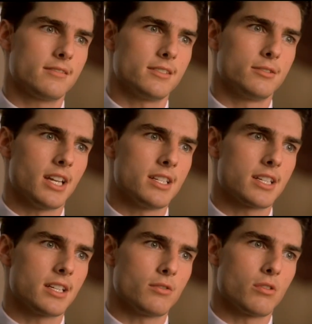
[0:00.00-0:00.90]
Lieutenant
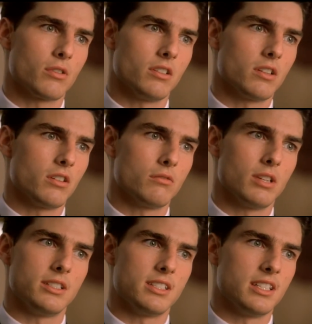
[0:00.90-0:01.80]
Kendrick ordered the code
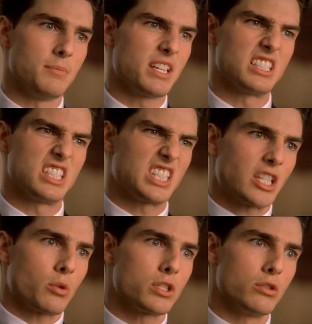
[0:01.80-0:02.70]
red, didn't he? Because
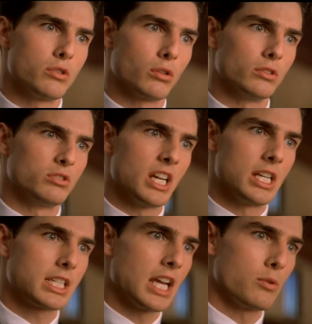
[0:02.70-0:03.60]
that's what you told
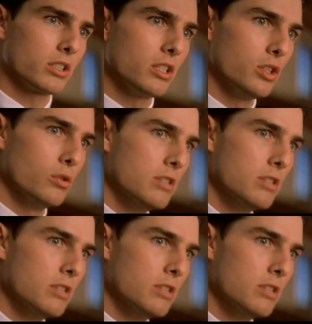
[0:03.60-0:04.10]
Lieutenant Kendrick to do.